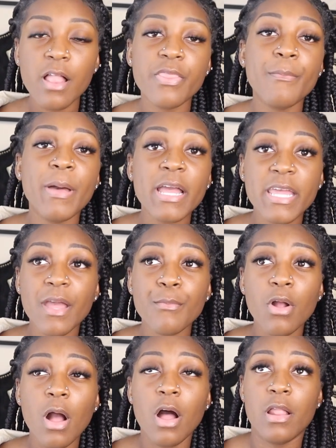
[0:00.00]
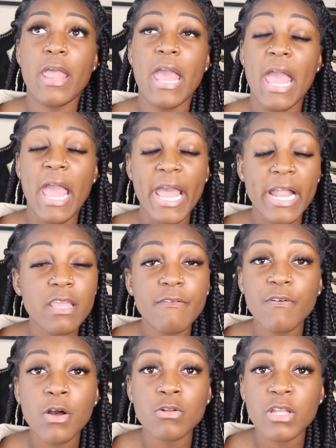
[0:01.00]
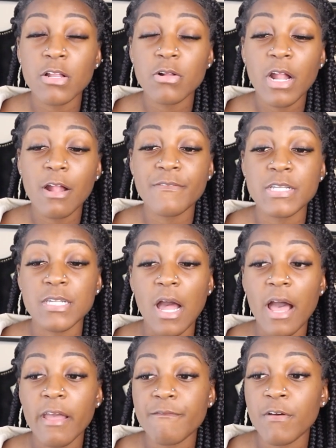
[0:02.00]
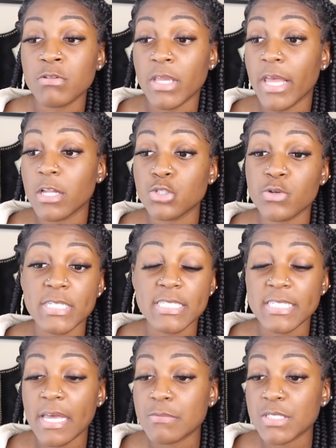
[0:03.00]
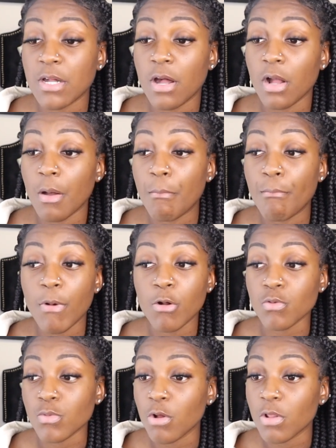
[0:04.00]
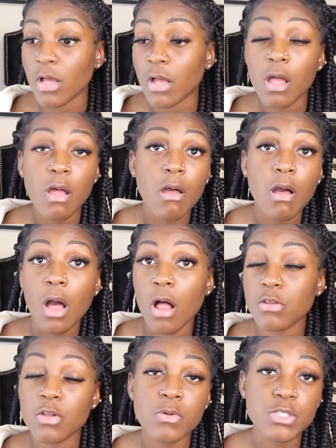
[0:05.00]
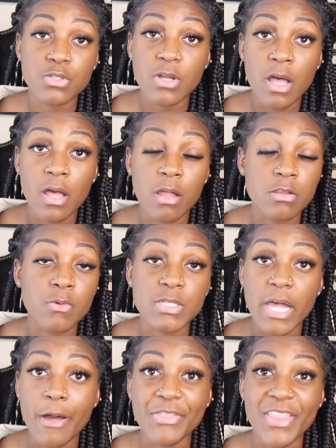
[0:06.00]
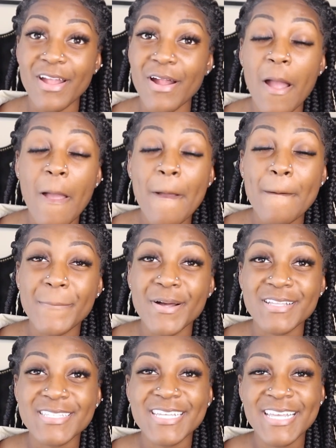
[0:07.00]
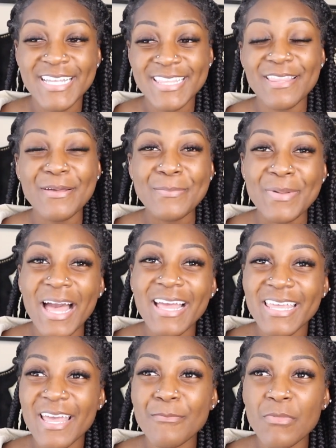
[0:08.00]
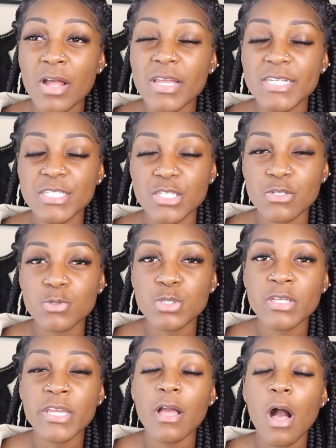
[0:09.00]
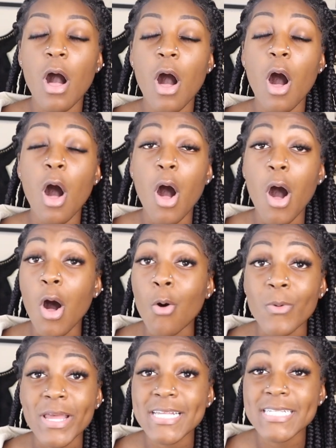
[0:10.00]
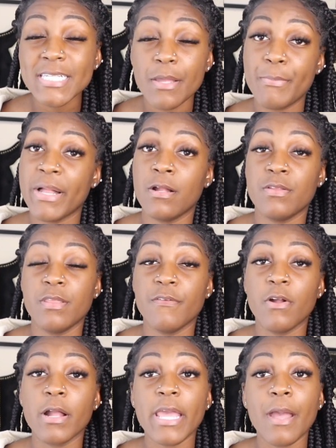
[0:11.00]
The back camera on any phone, I don't care if it's an iPhone, an Android, a Samsung, a Motorola, I don't know what you got, I don't know what's out there, but the back camera is usually always better than the front